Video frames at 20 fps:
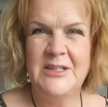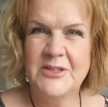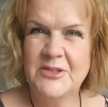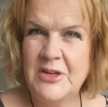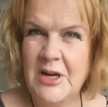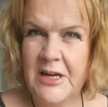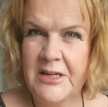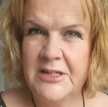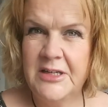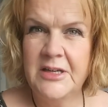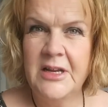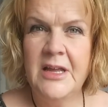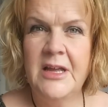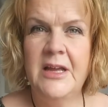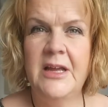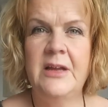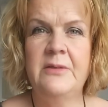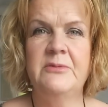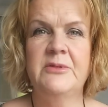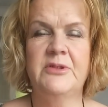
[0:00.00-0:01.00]
distracted.
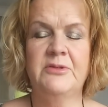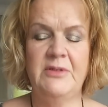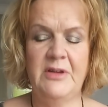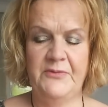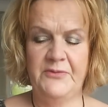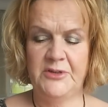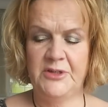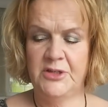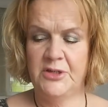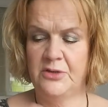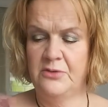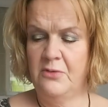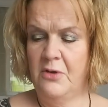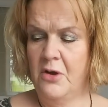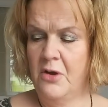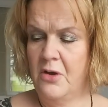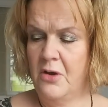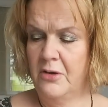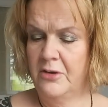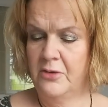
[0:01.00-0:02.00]
It was 3 for 2
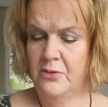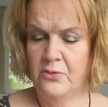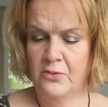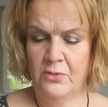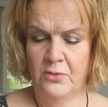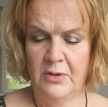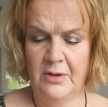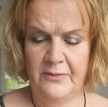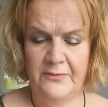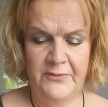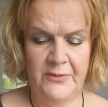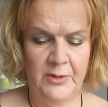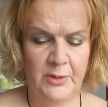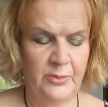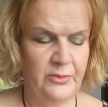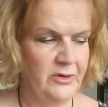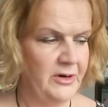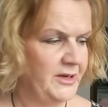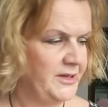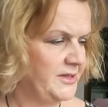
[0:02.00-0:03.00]
on all full
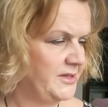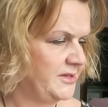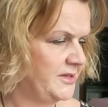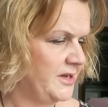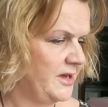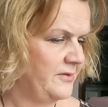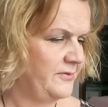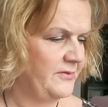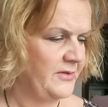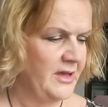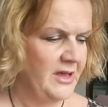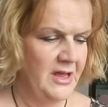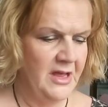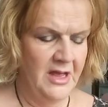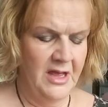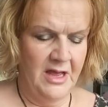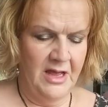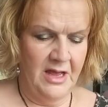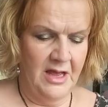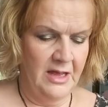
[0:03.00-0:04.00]
price stuff.
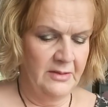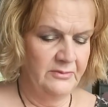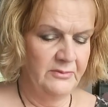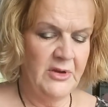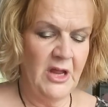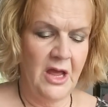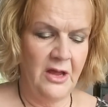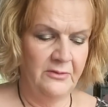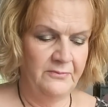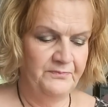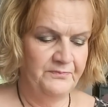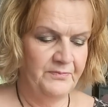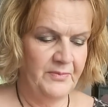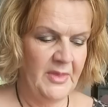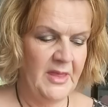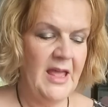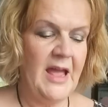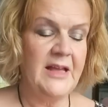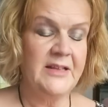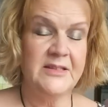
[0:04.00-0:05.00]
For 3
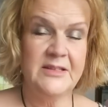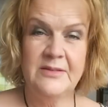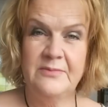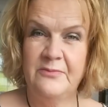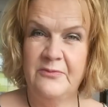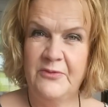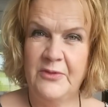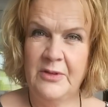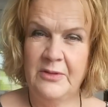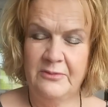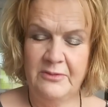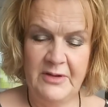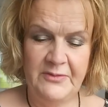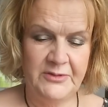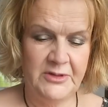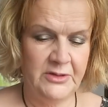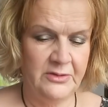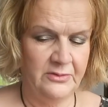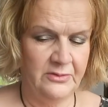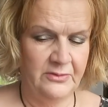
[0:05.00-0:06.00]

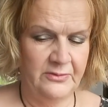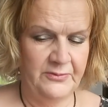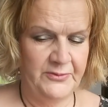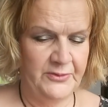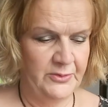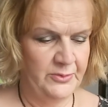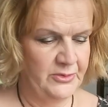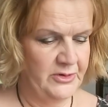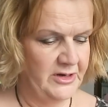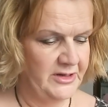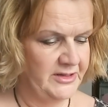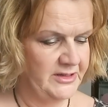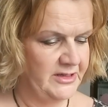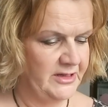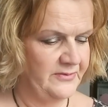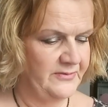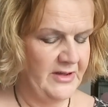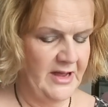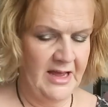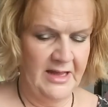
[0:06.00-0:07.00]
for 2 on all full price
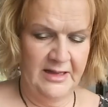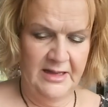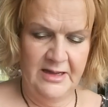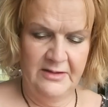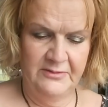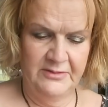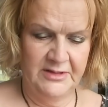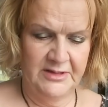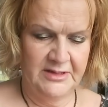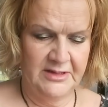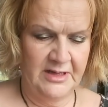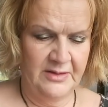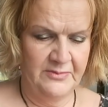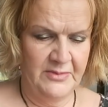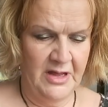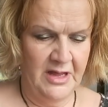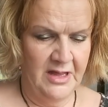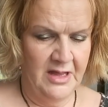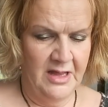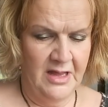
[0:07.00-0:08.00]
stuff. And there was
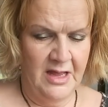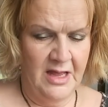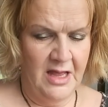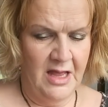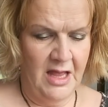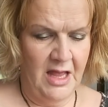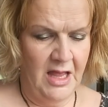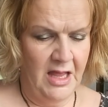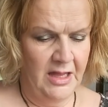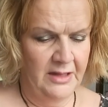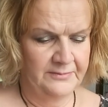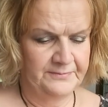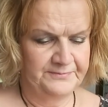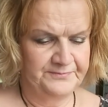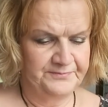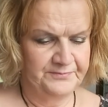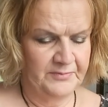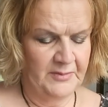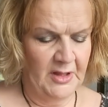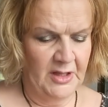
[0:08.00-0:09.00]
some
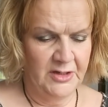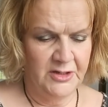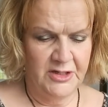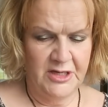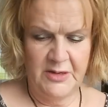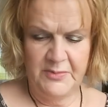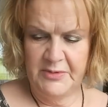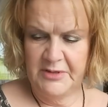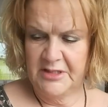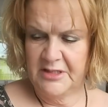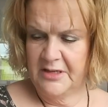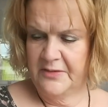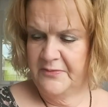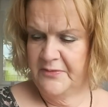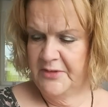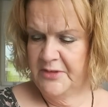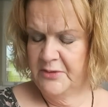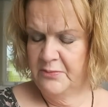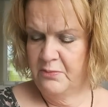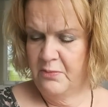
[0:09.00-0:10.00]
cheaper stuff
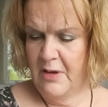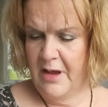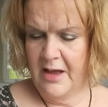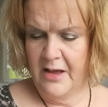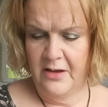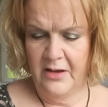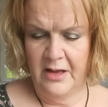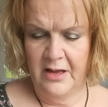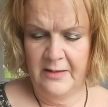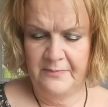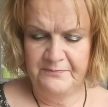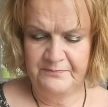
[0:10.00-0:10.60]
as well.